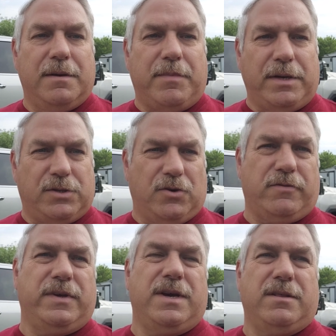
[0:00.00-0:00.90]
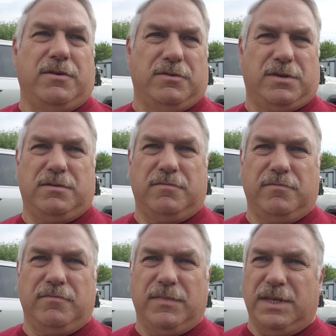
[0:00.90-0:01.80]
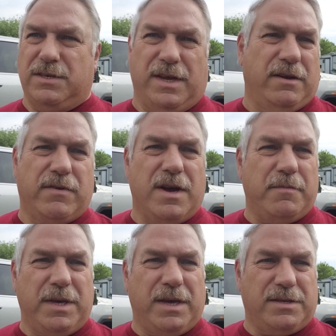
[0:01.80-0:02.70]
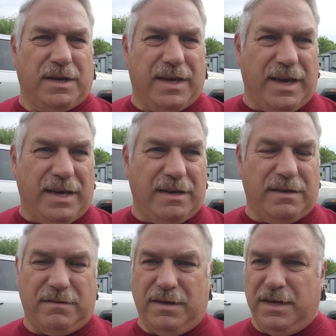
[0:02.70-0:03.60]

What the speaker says: by serving others. Instead of coming as a king